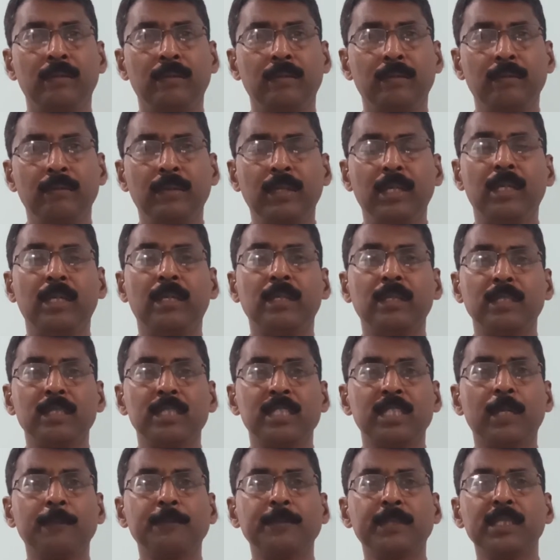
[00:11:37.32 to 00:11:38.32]
where
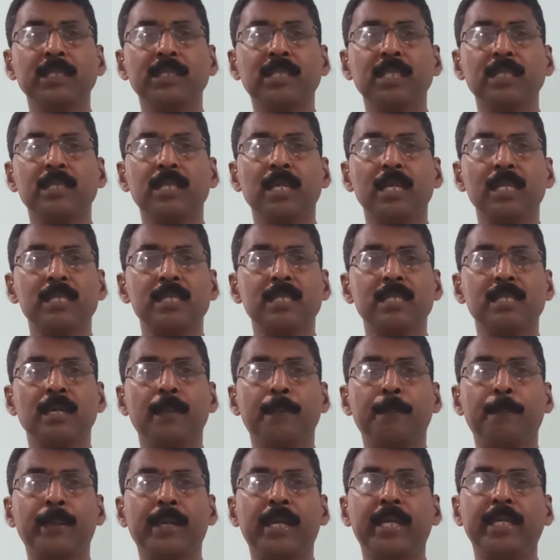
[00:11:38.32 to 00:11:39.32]
substances are
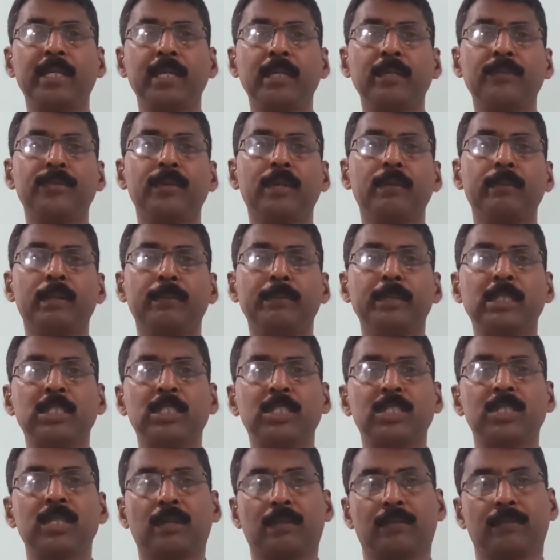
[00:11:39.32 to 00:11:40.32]
separated from a
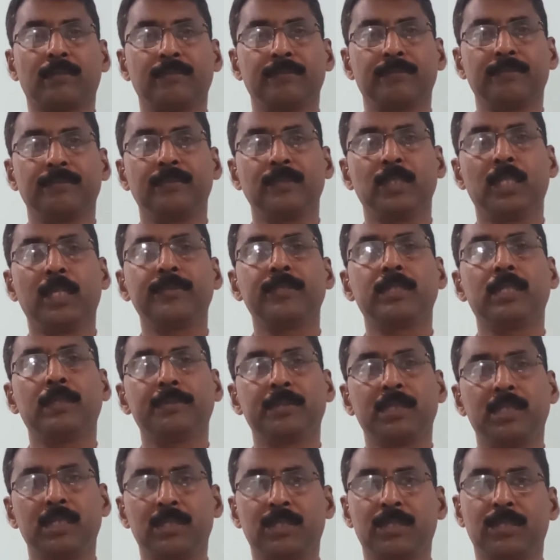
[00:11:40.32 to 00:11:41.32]
mixture of
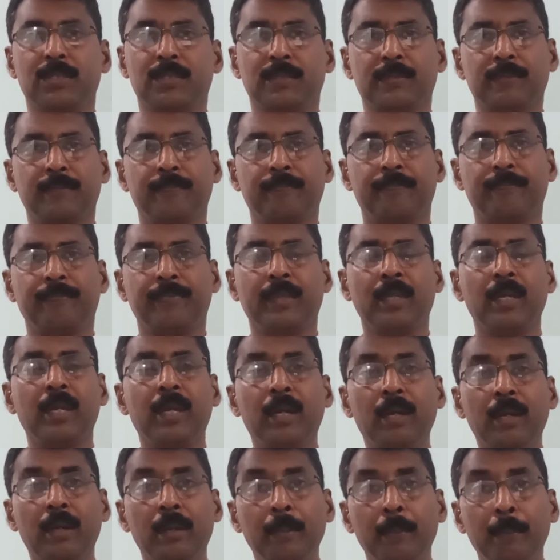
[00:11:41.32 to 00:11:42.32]
substances
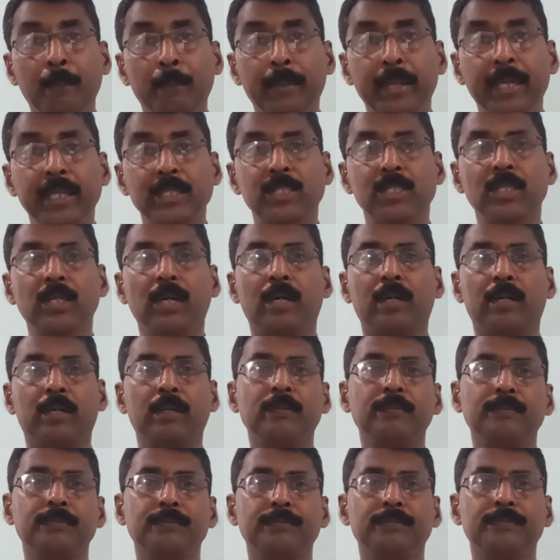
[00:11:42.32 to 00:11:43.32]
based
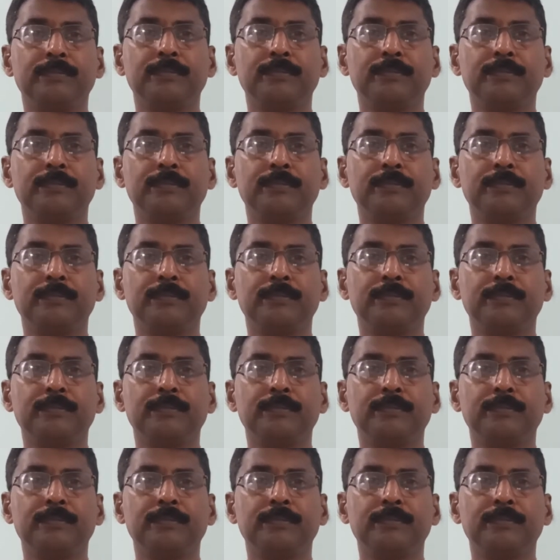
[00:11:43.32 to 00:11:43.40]
on